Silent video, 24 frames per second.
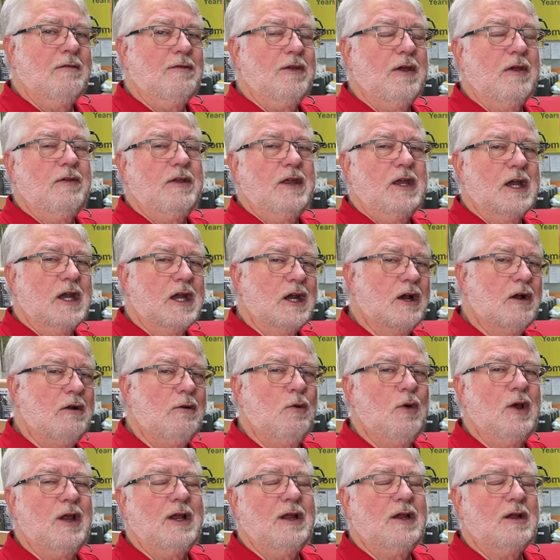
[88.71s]
than the
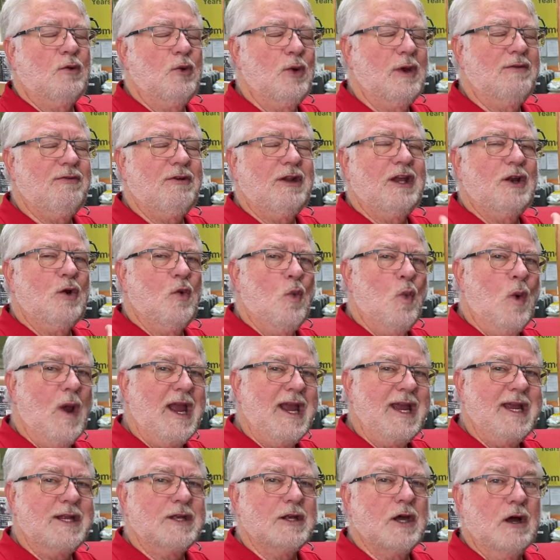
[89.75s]
equivalent
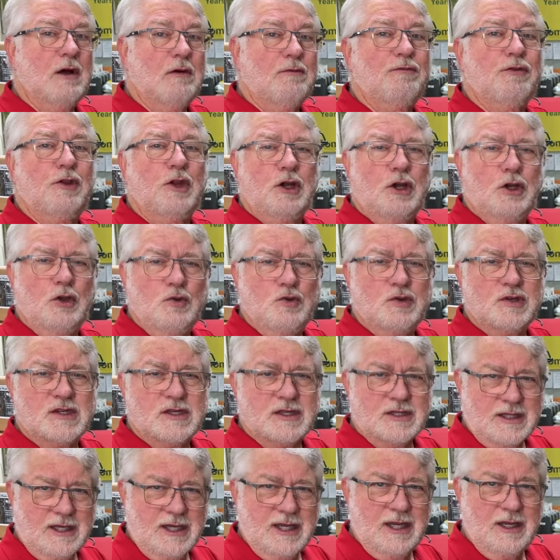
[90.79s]
weight of the loose
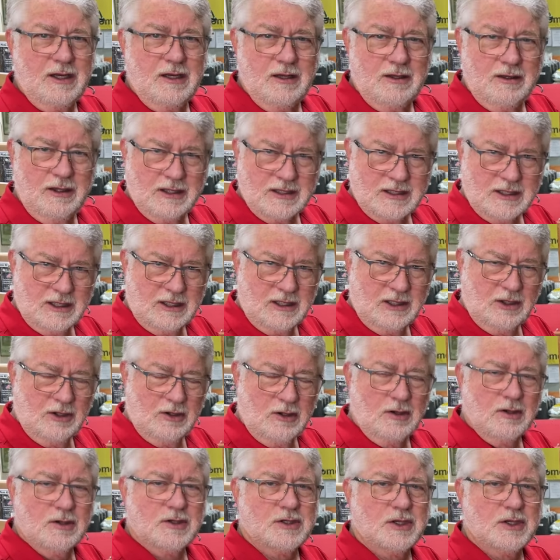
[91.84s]
seed that's in here.